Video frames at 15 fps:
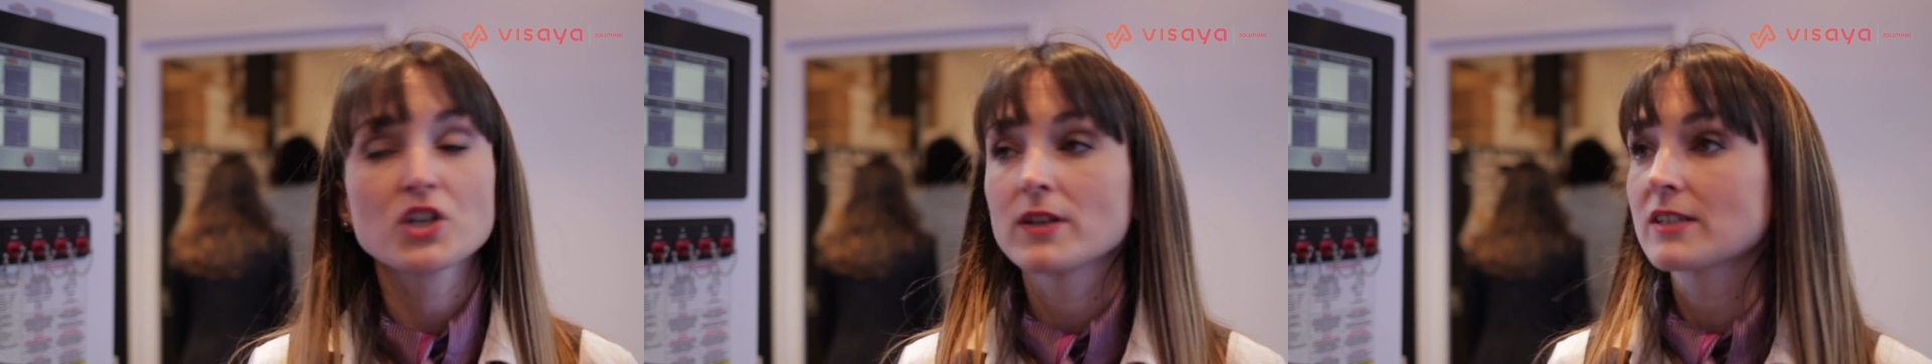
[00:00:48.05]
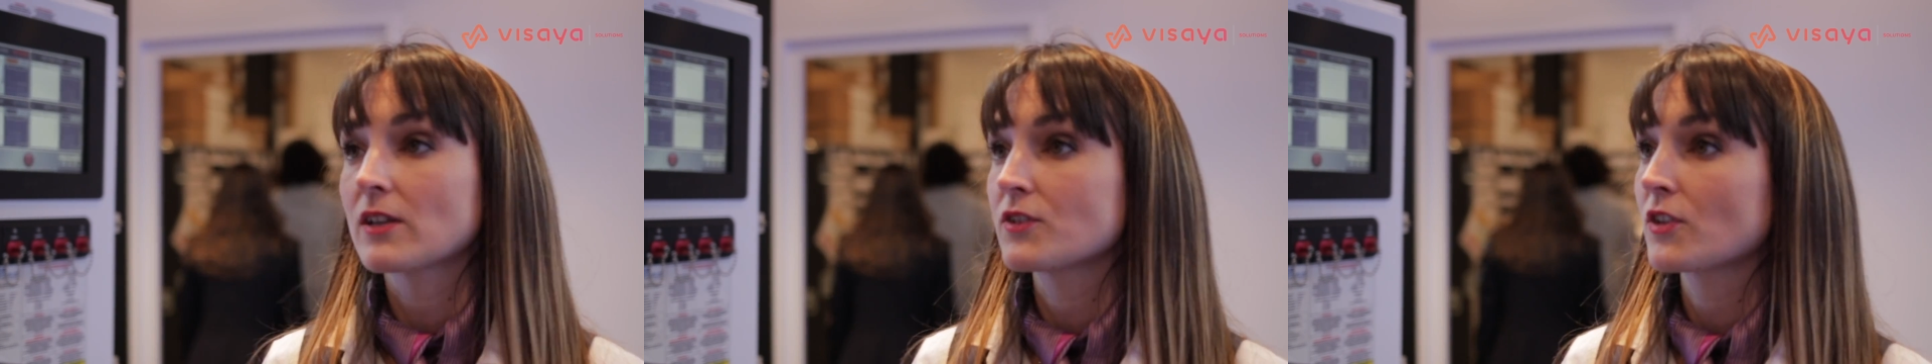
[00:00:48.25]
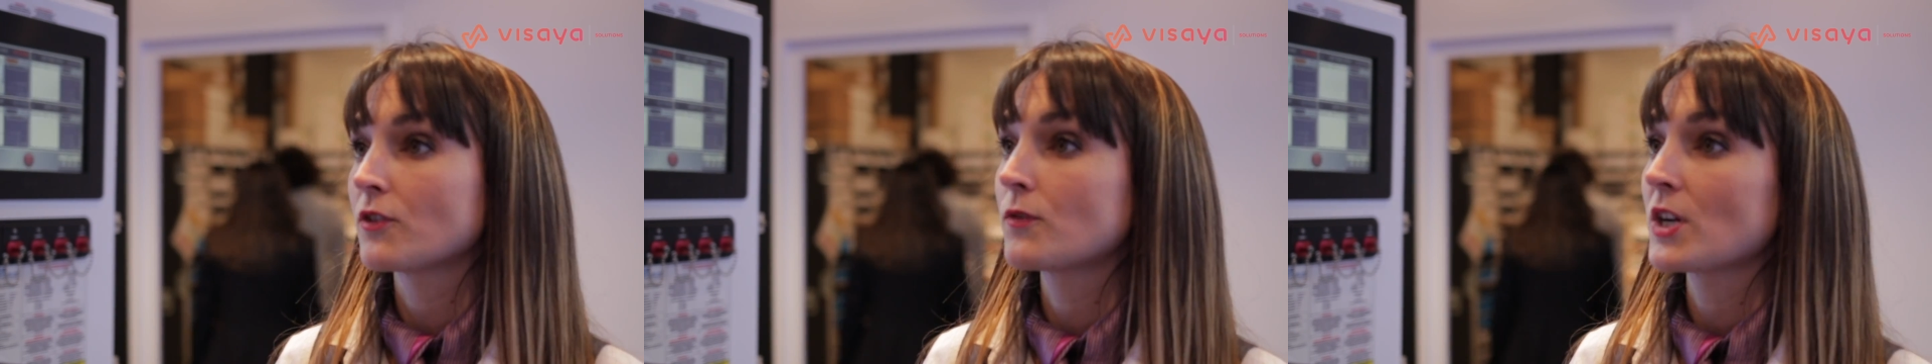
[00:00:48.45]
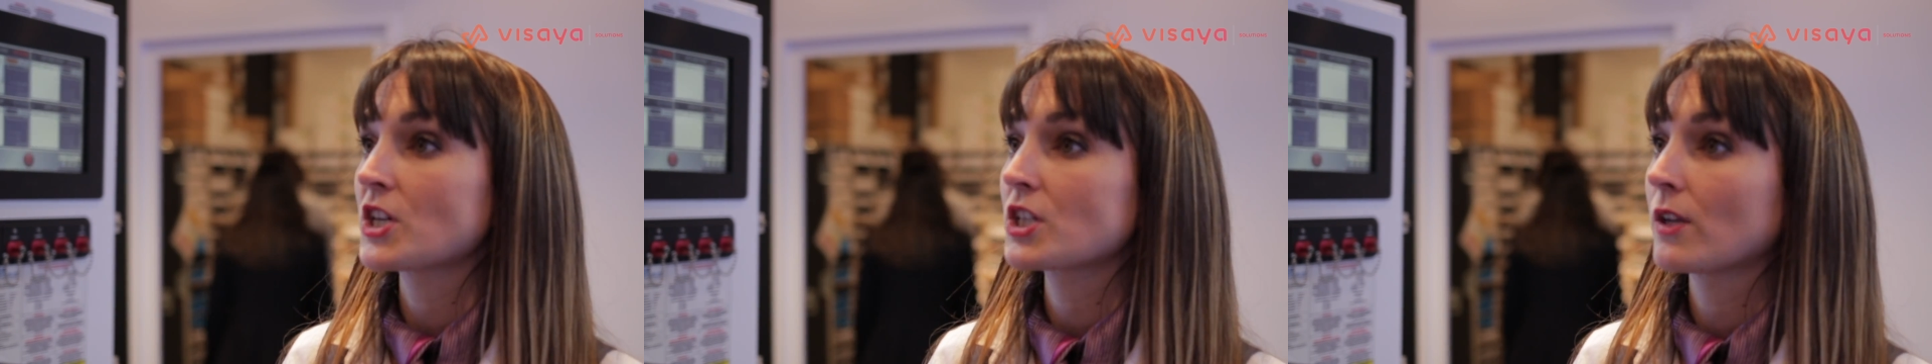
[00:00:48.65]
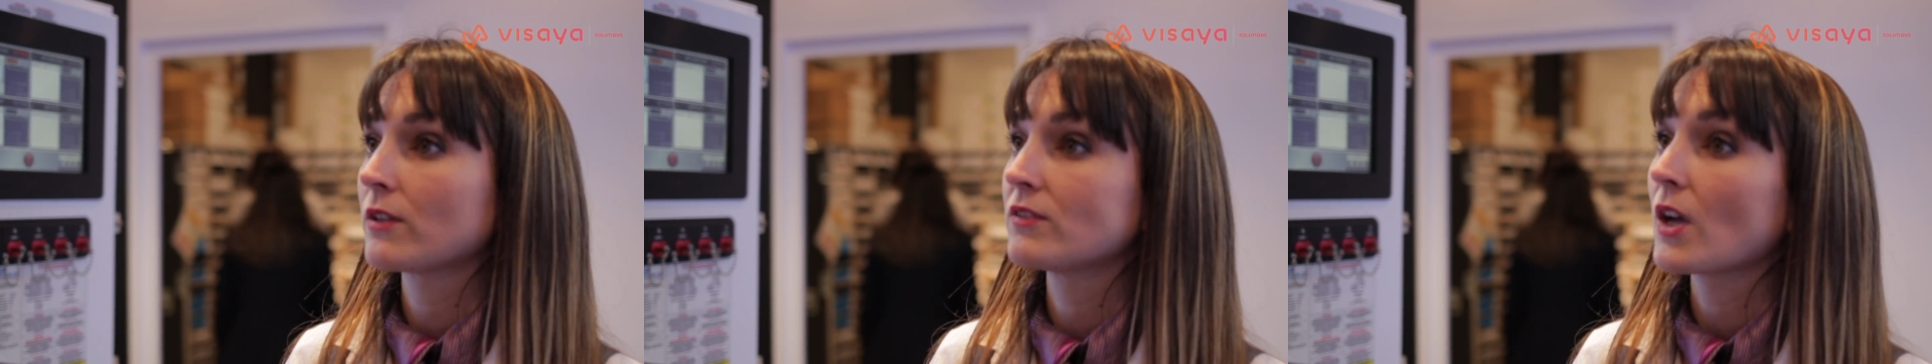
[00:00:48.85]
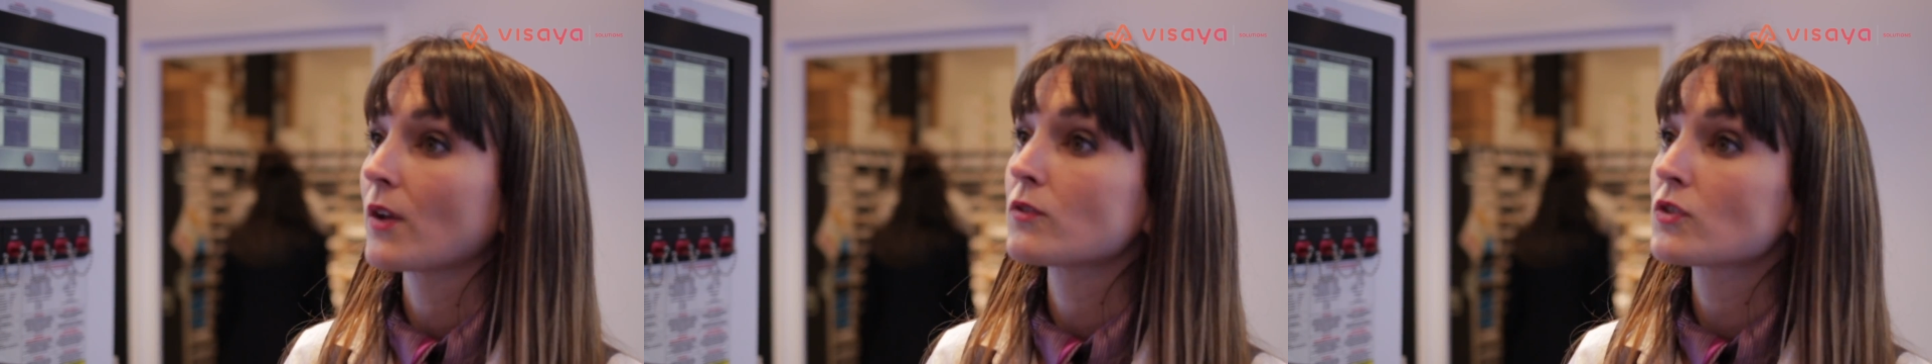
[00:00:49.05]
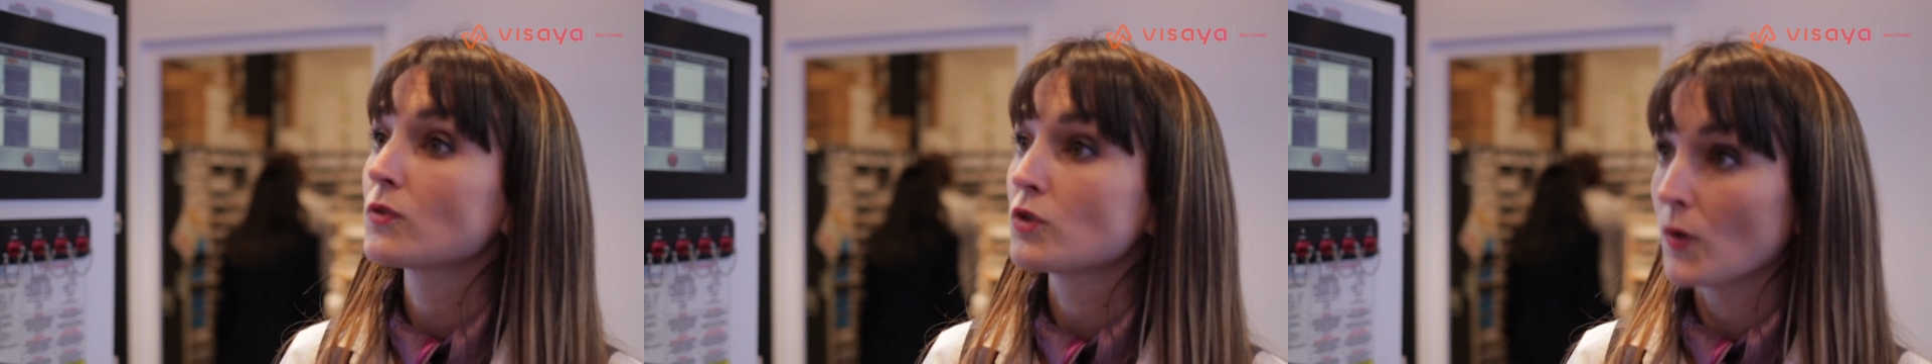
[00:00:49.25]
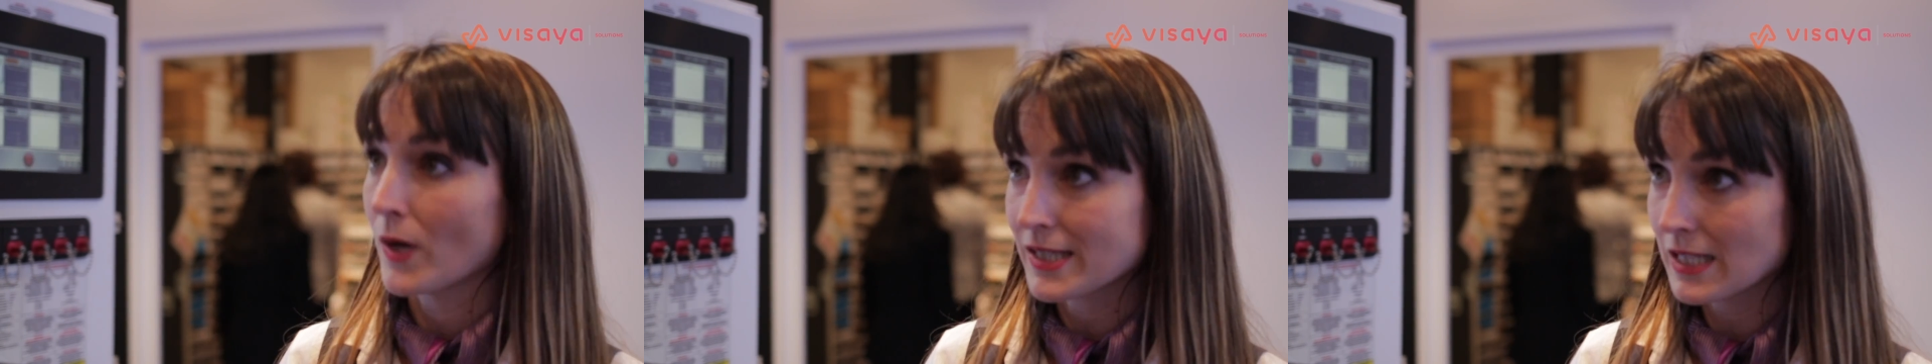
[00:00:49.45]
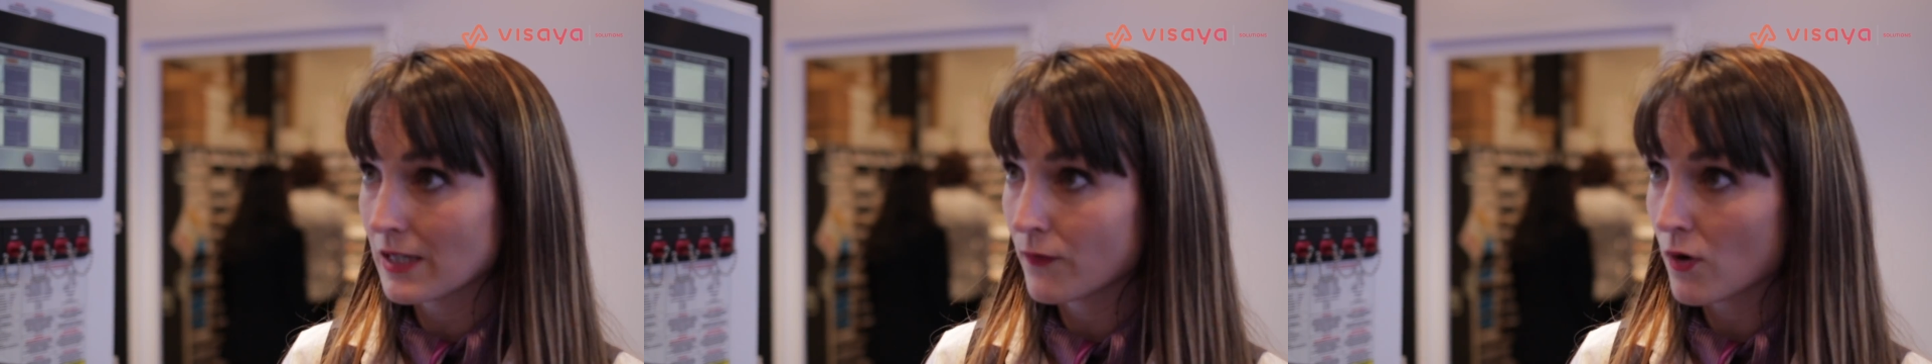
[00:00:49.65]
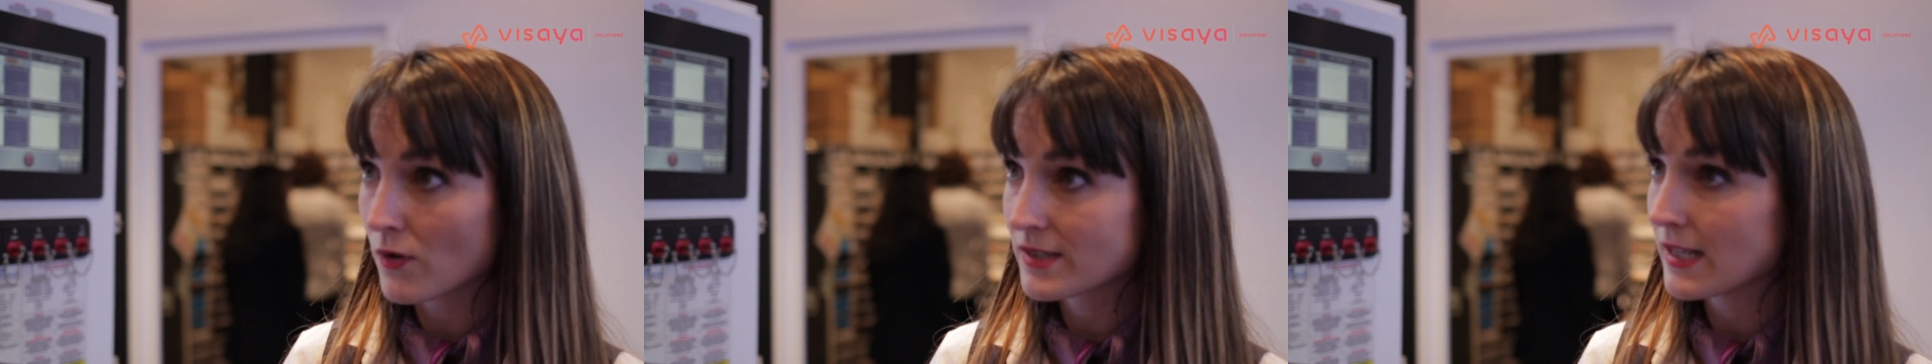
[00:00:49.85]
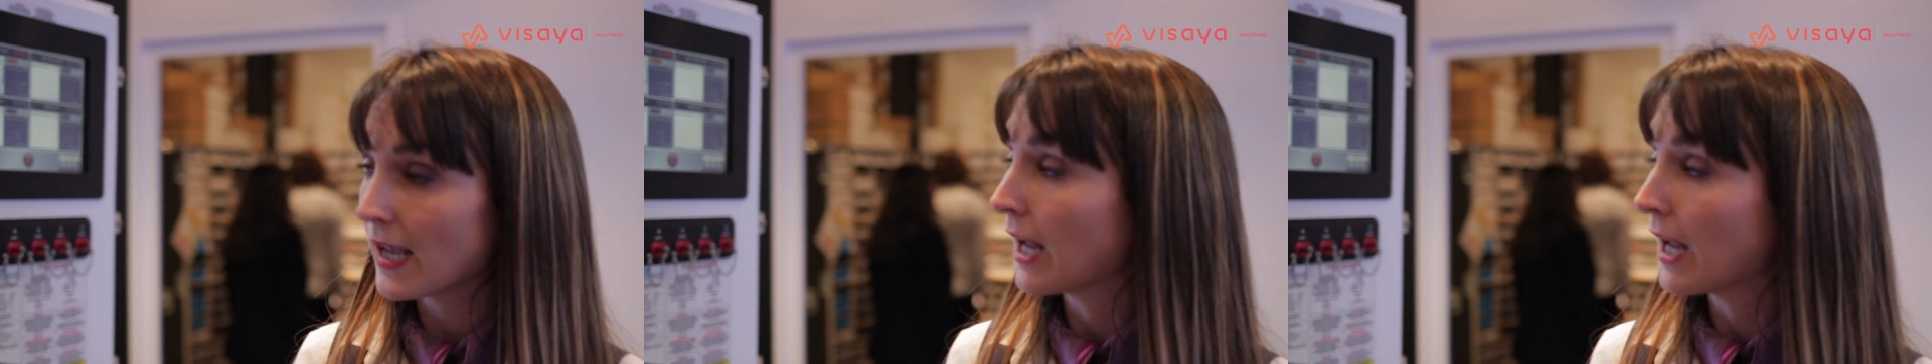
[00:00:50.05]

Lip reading: its concentration down to trace levels.